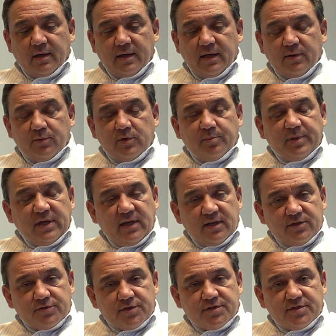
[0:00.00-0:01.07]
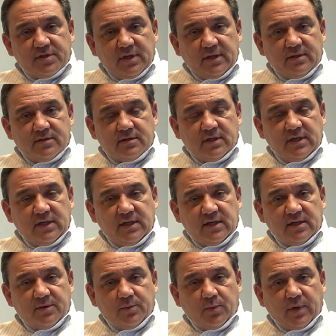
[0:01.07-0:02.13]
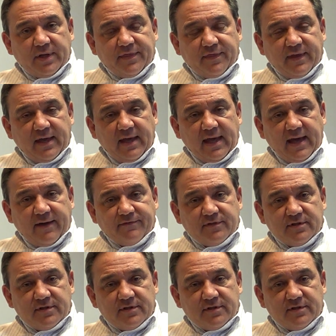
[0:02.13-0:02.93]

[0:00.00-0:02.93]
It will be interesting to hear what they have